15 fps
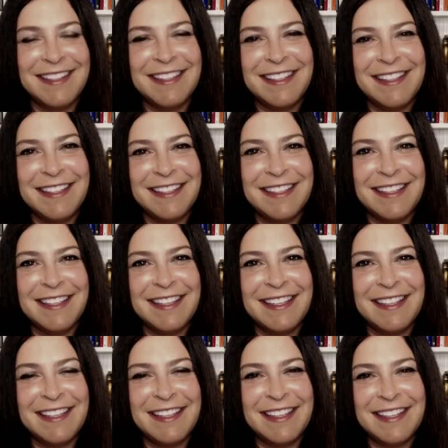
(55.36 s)

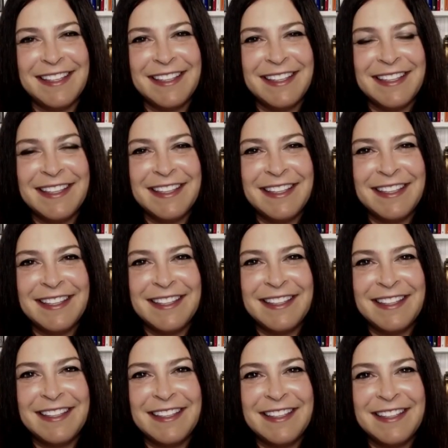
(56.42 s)

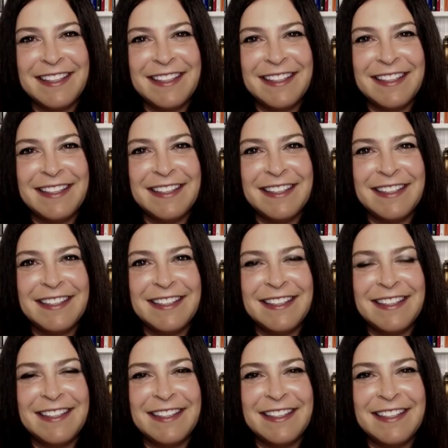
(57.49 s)

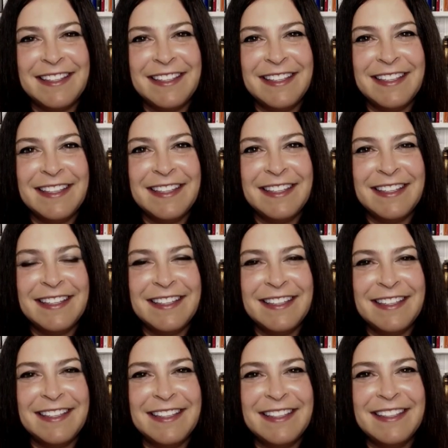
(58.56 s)

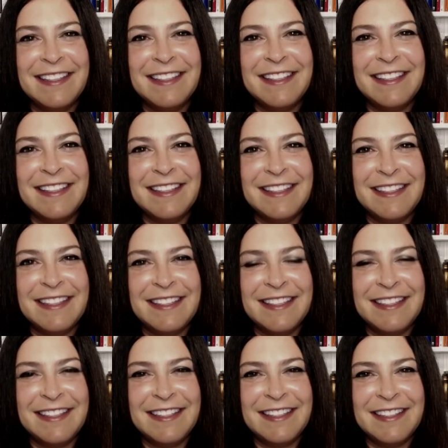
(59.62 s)

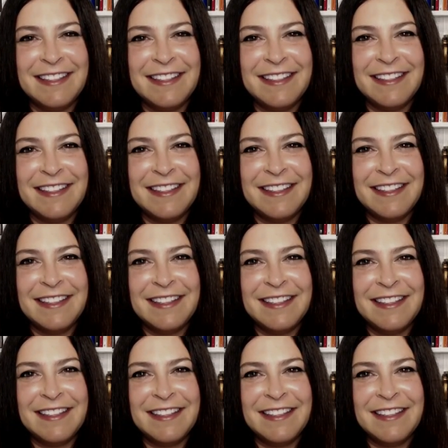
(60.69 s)

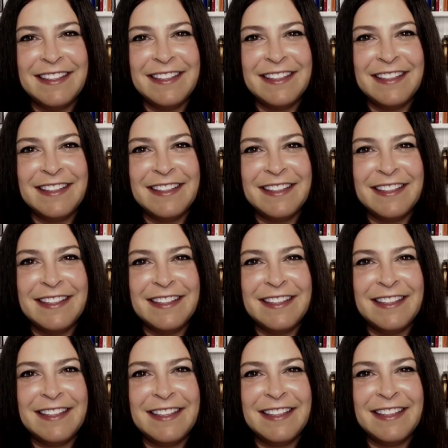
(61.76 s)

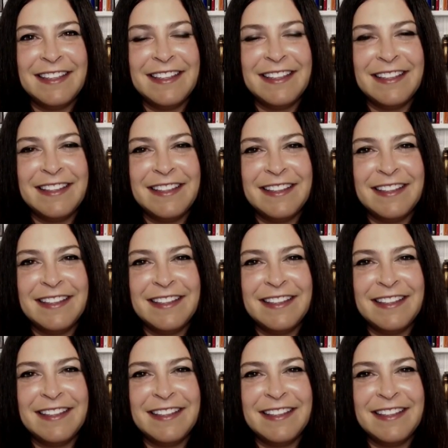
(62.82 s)
(silent)